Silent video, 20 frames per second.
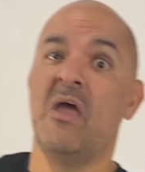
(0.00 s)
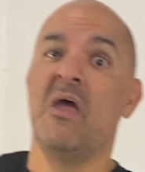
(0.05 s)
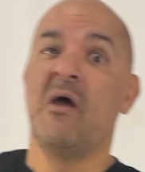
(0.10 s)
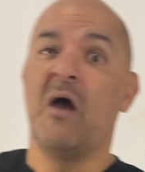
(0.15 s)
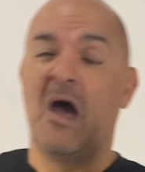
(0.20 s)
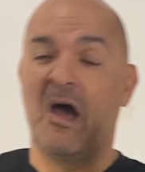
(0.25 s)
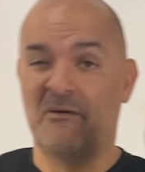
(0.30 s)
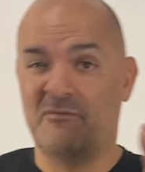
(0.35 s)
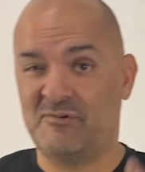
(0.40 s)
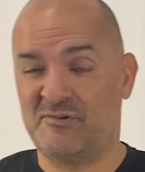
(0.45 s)

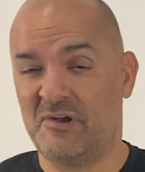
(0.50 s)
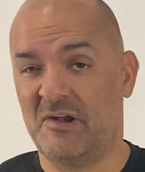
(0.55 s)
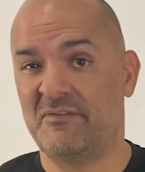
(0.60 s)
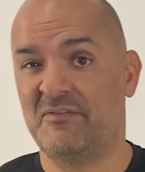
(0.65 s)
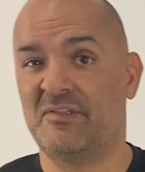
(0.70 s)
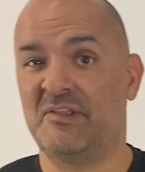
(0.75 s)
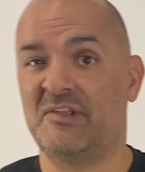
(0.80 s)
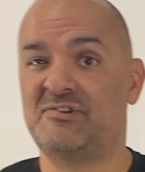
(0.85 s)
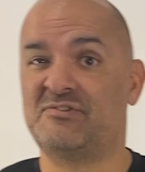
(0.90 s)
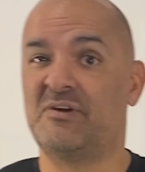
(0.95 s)
I've driven
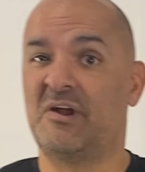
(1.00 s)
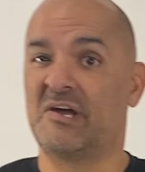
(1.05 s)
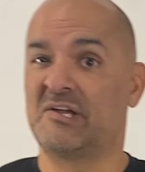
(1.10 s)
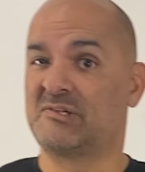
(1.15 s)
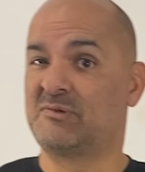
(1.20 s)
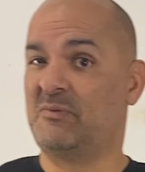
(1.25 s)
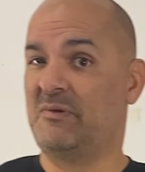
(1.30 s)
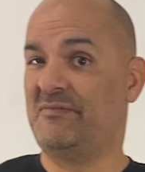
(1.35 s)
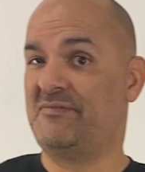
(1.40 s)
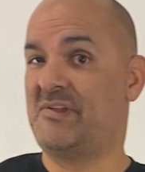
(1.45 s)
the trucks.
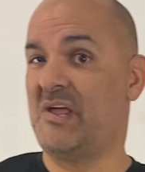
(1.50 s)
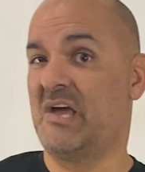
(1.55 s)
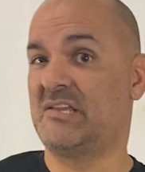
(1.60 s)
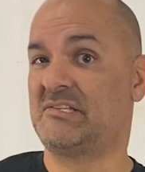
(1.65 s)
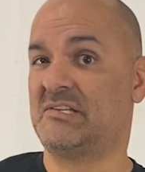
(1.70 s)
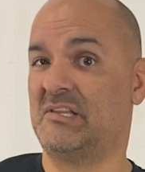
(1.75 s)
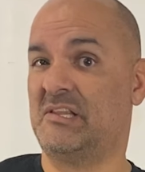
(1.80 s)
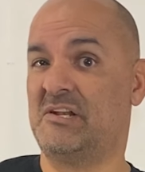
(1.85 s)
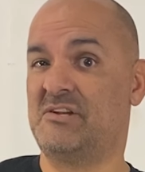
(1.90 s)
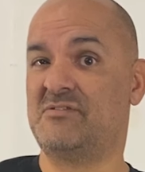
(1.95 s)
We've tested
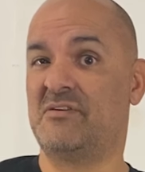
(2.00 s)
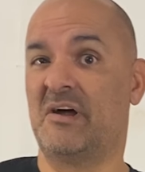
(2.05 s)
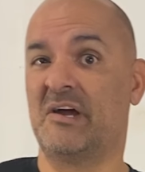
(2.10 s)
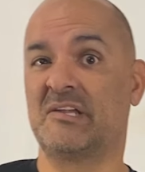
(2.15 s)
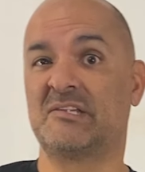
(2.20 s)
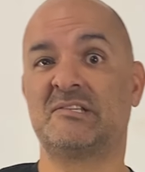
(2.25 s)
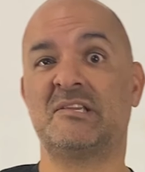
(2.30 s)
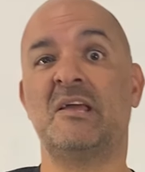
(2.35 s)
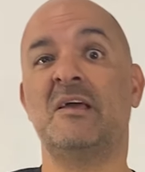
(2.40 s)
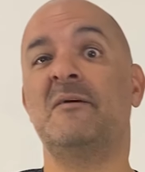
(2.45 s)
the
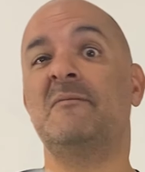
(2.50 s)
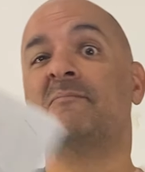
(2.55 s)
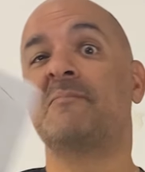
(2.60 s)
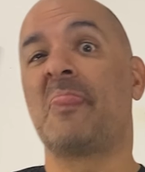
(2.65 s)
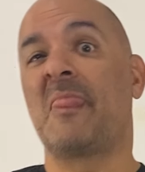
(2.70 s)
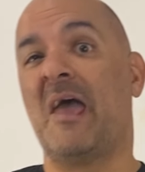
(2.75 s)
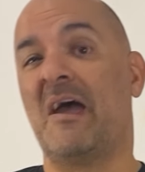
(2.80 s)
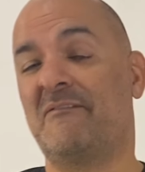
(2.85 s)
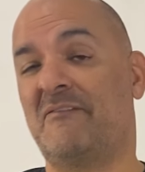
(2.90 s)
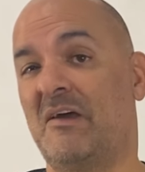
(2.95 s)
trucks.
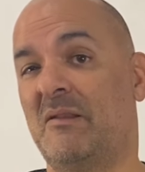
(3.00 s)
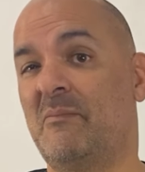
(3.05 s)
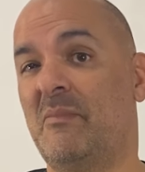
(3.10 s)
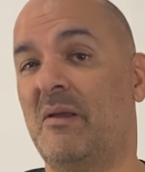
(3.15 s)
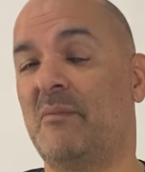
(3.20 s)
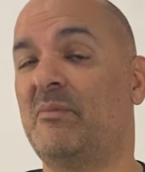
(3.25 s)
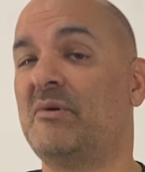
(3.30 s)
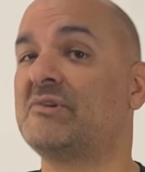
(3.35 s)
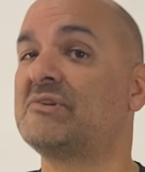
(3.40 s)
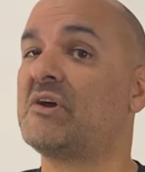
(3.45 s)
I've had
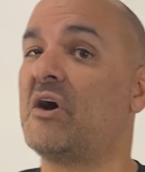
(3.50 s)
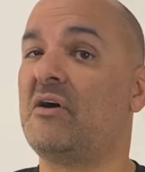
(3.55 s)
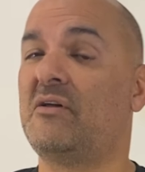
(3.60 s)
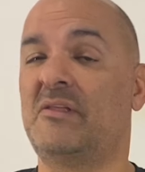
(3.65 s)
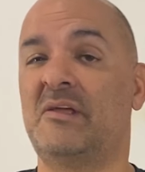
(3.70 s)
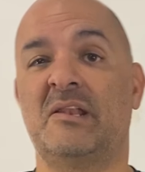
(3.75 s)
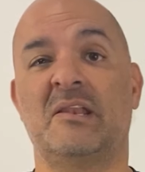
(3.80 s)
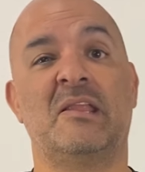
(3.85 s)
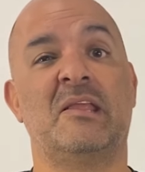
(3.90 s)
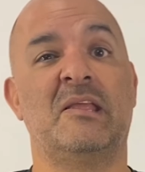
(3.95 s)
members call
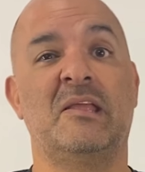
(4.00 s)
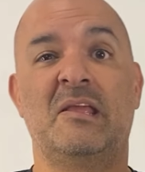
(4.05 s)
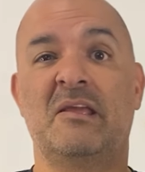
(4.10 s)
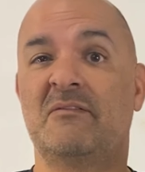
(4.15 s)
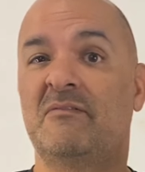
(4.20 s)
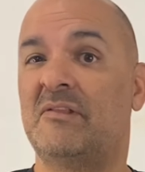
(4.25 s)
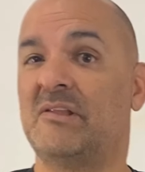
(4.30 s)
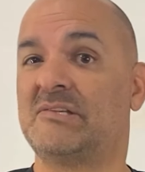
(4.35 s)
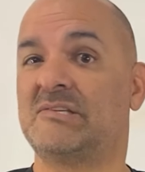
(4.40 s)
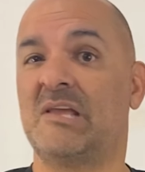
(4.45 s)
in, giving
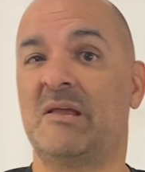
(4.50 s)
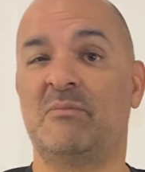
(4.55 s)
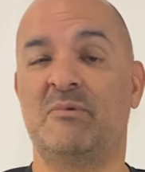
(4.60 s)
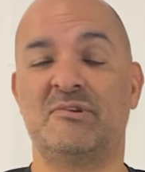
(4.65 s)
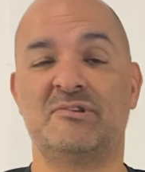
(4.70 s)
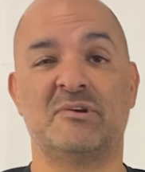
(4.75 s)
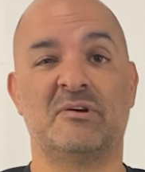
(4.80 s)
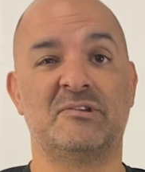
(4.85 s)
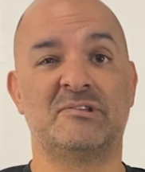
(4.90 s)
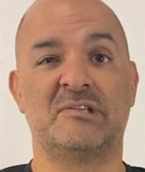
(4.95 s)
the same
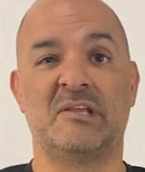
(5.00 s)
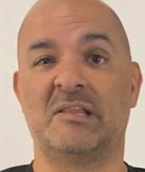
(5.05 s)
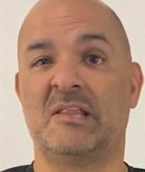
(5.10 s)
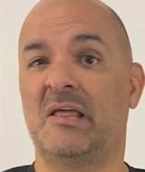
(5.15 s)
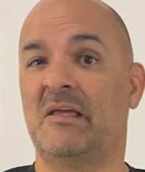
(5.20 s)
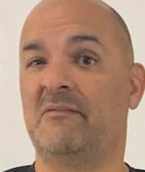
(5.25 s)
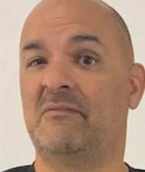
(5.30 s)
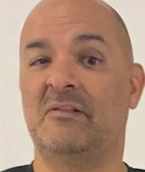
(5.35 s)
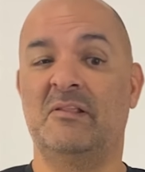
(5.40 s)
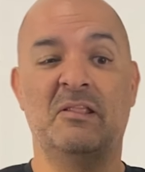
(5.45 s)
results, that
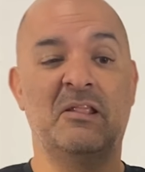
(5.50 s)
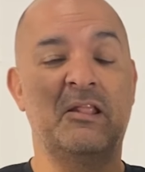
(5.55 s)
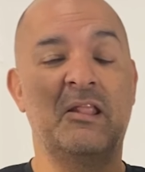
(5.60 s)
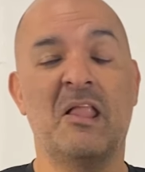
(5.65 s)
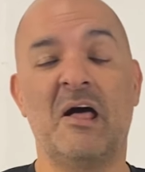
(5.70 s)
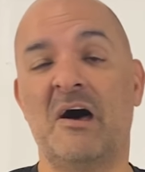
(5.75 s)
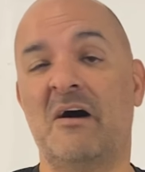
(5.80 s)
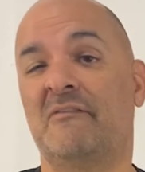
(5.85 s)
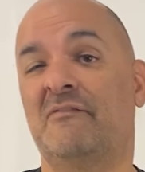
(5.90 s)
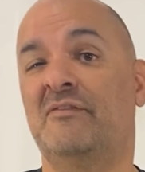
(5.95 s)
they
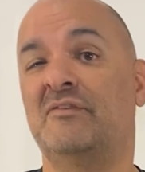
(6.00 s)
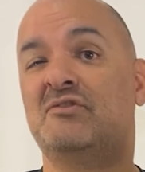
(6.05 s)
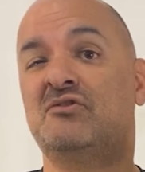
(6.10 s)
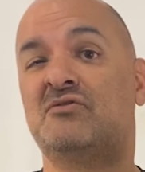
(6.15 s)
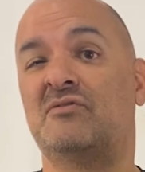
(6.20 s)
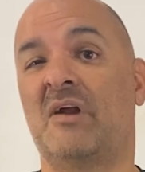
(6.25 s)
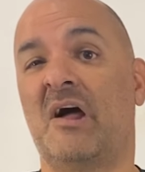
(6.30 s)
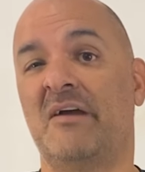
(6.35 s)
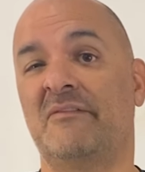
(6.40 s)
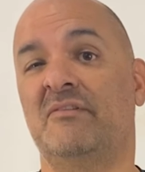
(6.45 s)
love
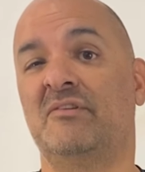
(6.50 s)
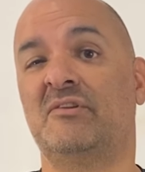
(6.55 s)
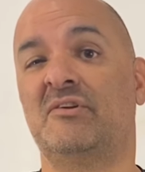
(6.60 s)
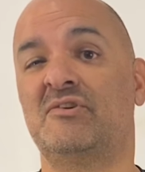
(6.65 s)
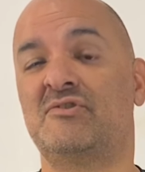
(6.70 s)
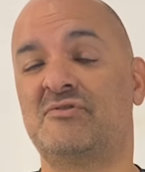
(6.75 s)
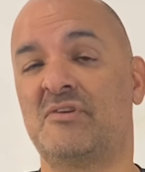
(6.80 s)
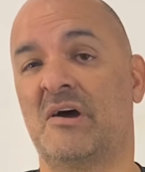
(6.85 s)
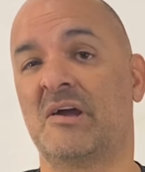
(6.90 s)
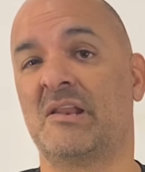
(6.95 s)
driving their
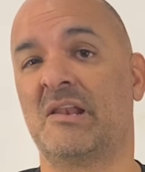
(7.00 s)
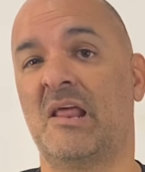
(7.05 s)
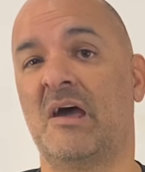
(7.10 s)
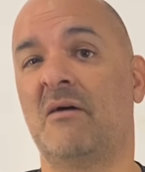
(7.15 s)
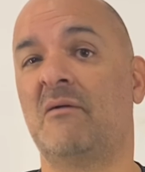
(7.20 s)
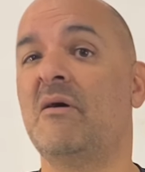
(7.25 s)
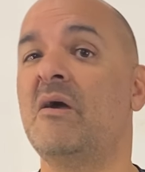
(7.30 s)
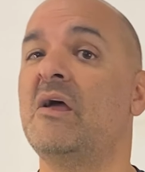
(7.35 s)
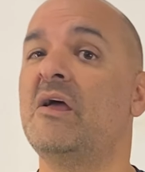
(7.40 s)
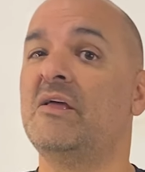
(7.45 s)
truck
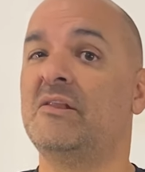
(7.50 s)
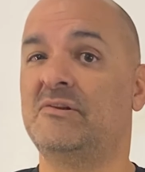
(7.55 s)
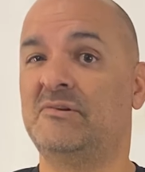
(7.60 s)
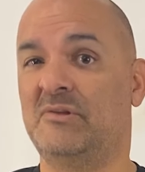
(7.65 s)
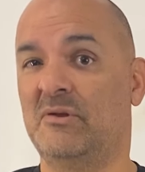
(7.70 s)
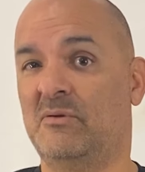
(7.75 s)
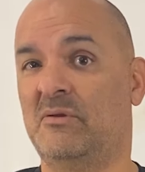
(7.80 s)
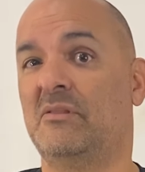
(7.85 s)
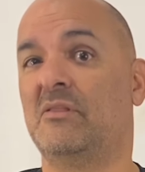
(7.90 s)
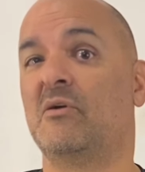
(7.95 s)
now due
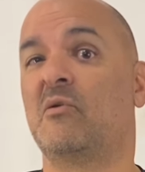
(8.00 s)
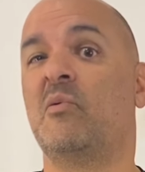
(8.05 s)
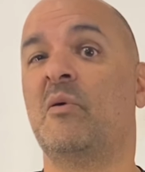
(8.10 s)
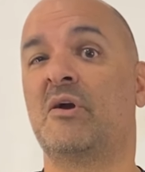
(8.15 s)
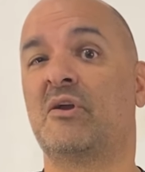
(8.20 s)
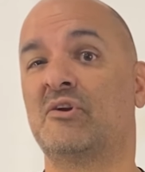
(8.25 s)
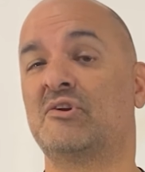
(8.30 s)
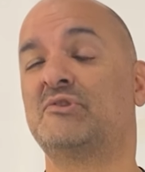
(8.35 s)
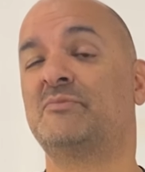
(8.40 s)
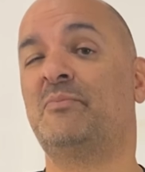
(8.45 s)
to the
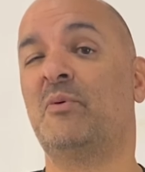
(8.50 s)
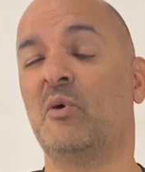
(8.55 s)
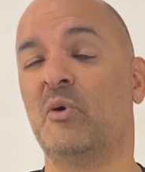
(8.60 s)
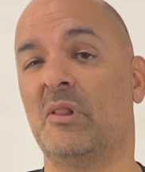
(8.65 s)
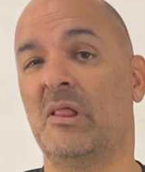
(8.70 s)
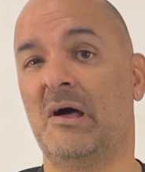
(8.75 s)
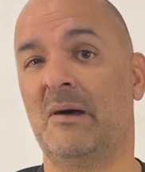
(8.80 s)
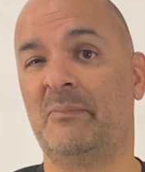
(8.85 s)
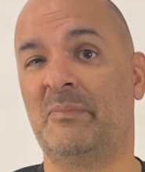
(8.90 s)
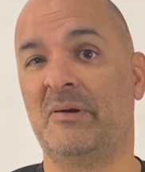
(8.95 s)
quicker spool
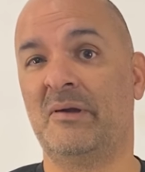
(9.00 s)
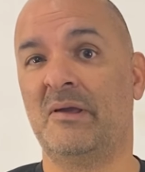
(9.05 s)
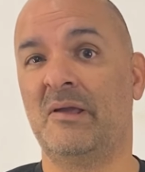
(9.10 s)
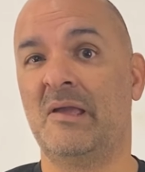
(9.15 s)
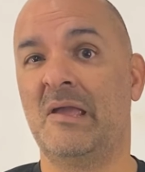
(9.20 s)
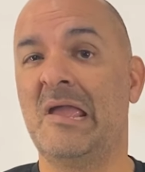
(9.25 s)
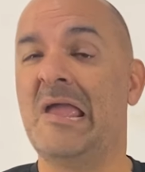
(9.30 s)
up.